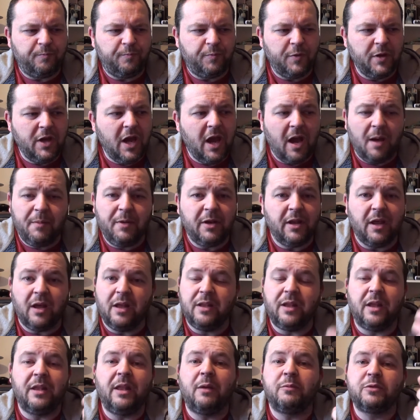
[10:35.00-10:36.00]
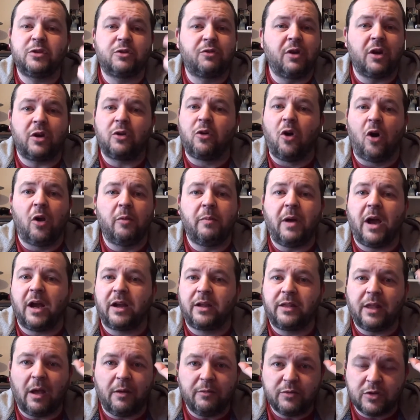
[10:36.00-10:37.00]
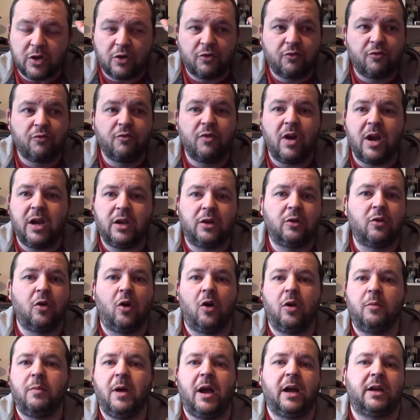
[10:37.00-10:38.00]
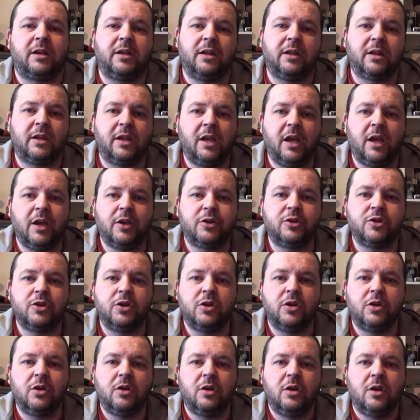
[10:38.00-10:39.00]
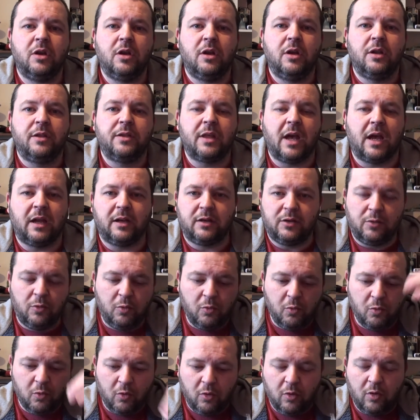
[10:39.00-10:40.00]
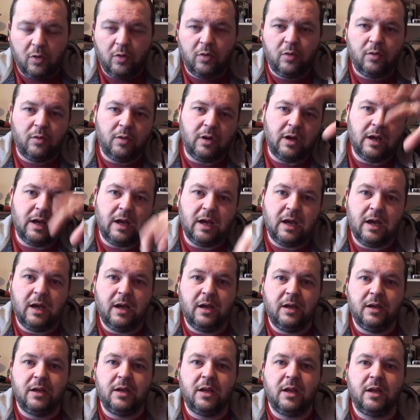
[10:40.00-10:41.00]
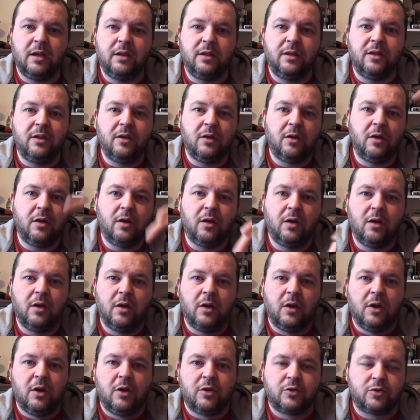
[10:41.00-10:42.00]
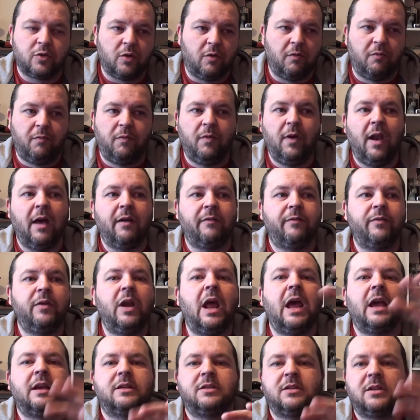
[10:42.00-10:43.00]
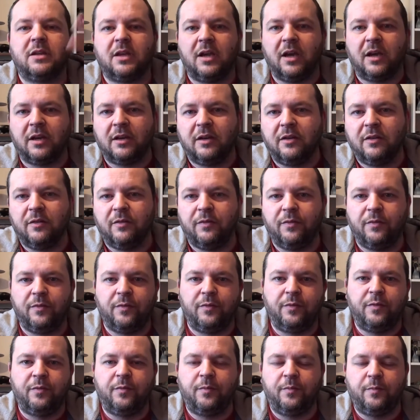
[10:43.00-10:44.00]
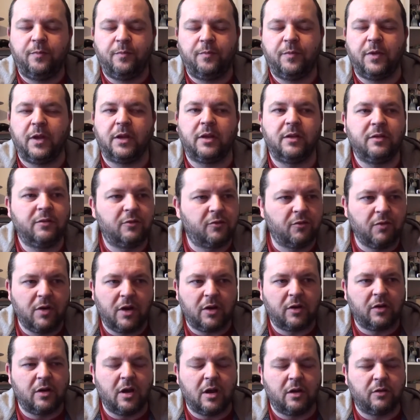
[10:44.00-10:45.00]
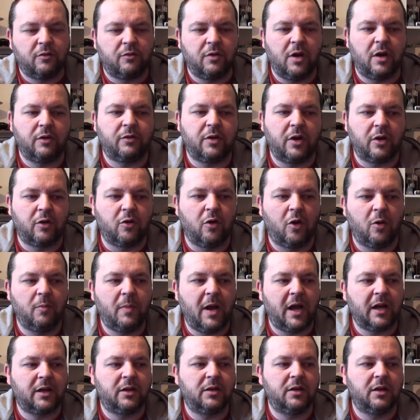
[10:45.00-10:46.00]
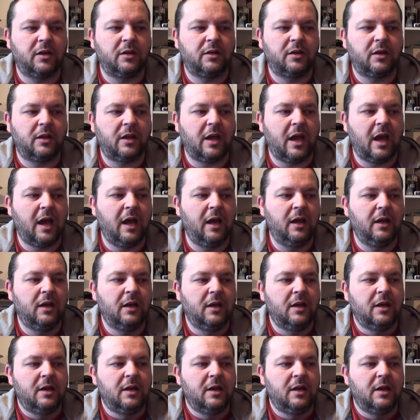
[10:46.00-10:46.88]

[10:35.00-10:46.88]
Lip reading: But yeah, I mean, that was a great callback. That was a great callback to the cage. That whole in the sort of love nest kind of thing. Great callback to that.